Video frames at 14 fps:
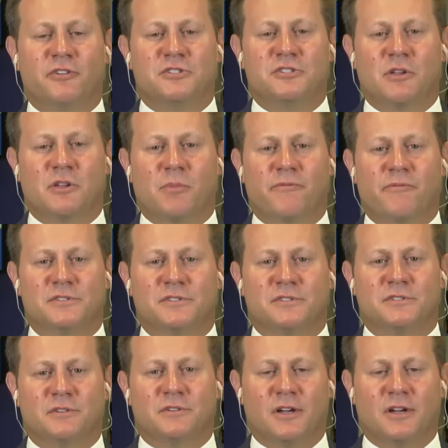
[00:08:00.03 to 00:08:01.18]
of Memphis
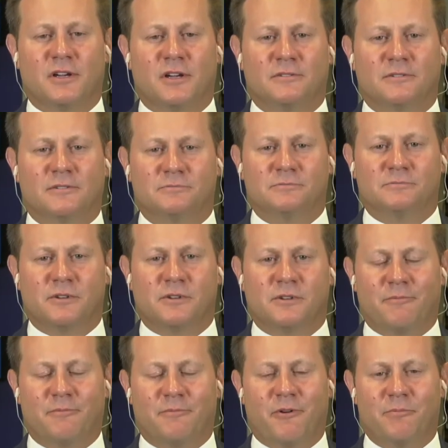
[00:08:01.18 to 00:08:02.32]

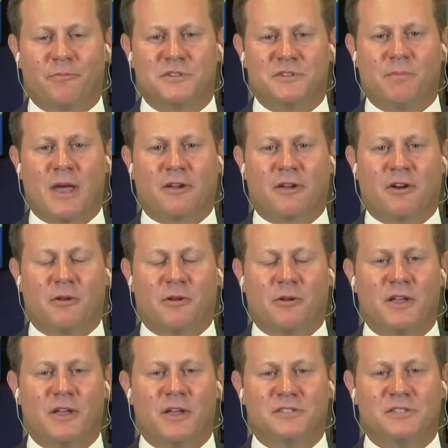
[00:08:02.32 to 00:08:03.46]
come from the same background and
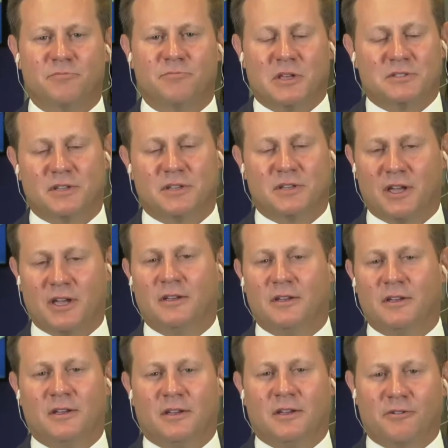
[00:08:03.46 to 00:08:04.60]
mindset of me, is, hey,
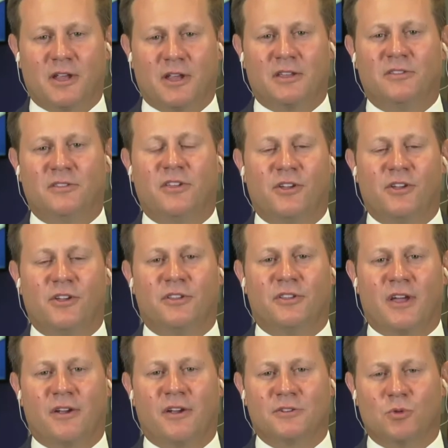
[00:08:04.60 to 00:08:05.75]
great, continue to
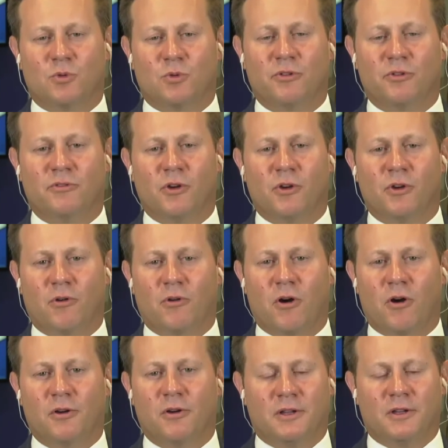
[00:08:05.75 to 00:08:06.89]
doubt us, we'll prove you all
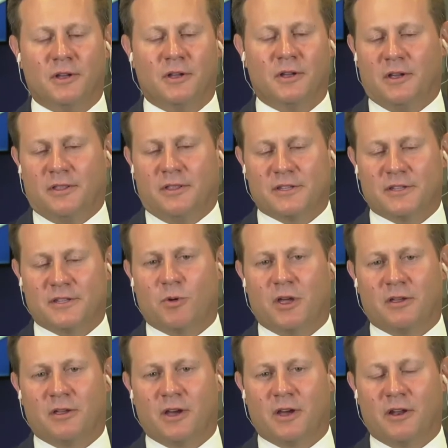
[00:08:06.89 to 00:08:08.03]
wrong. And that's the
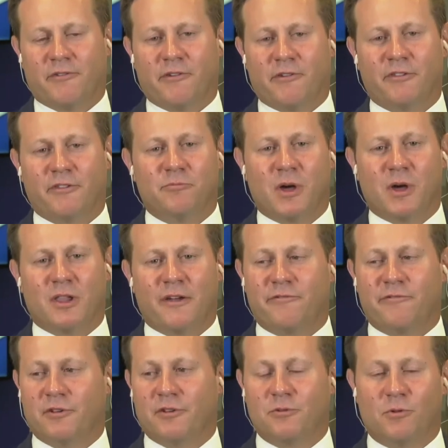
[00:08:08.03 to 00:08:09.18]
way kind of I've lived my life
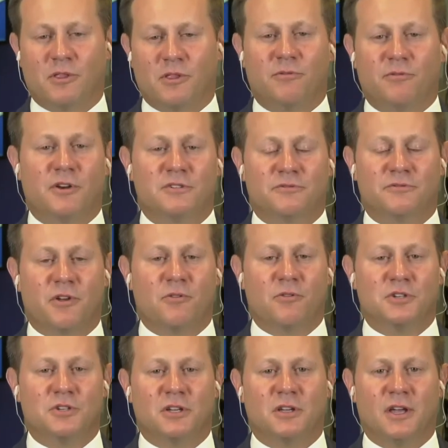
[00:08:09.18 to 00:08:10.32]
for 23 years of
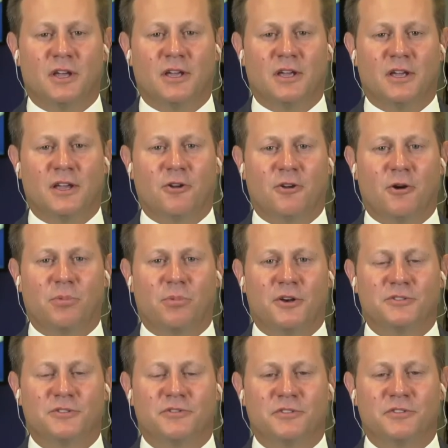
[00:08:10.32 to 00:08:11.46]
coaching, and I know our
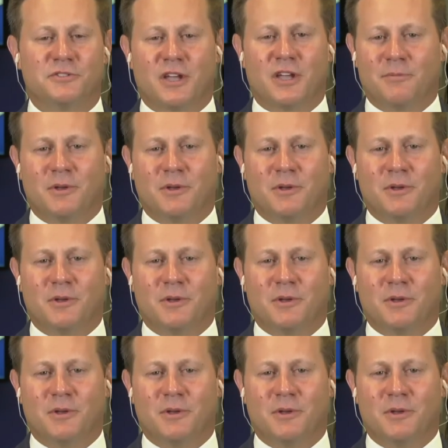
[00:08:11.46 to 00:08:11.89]
players feel the same.